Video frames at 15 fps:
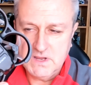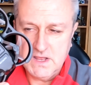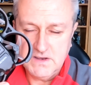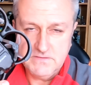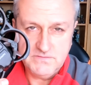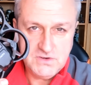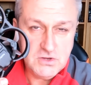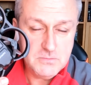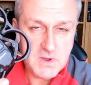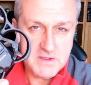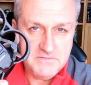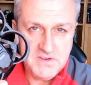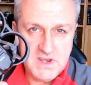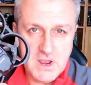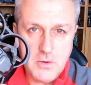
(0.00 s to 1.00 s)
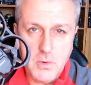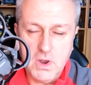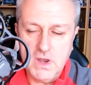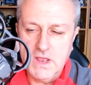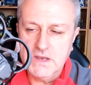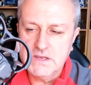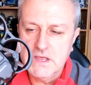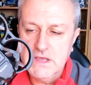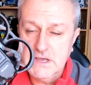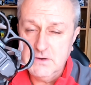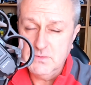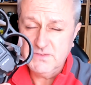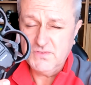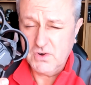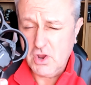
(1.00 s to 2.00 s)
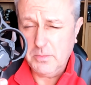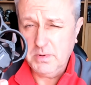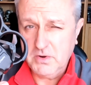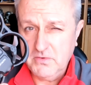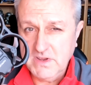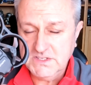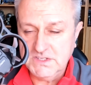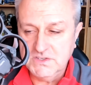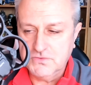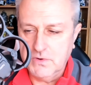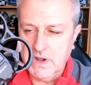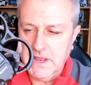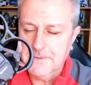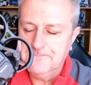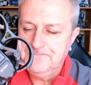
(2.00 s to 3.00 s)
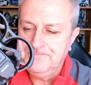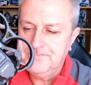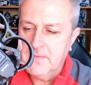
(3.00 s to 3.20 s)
kind of do my video on it was for a couple of reasons, really.